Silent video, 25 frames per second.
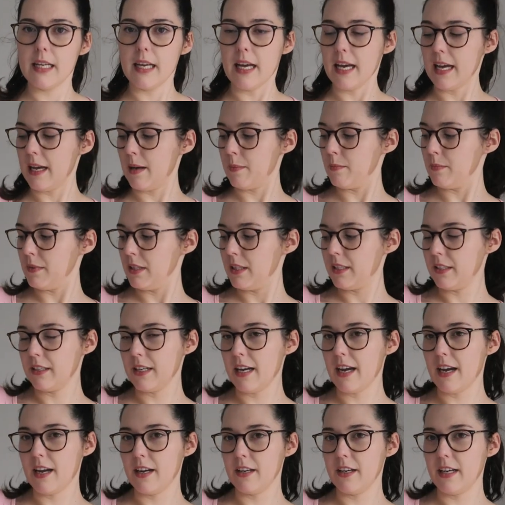Um, there
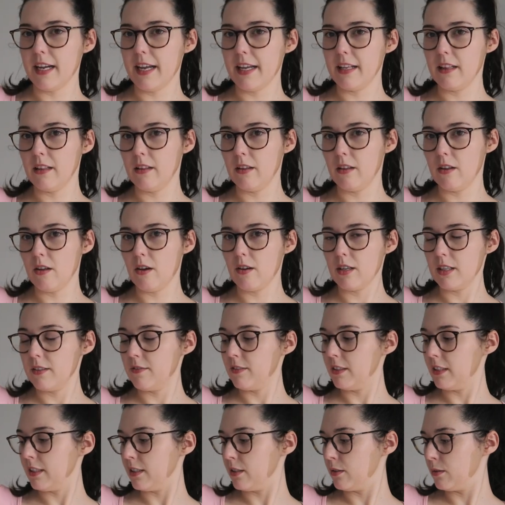are a lot of
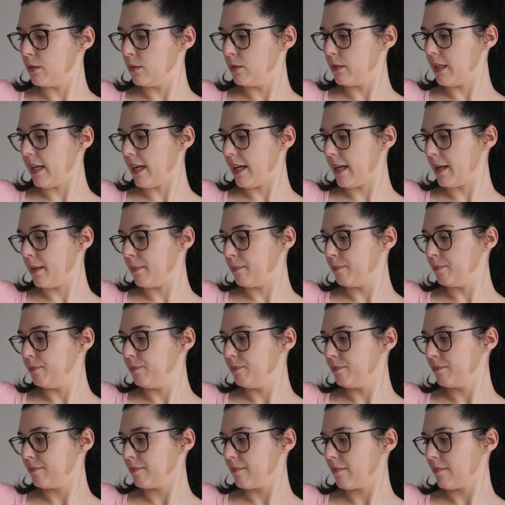little um,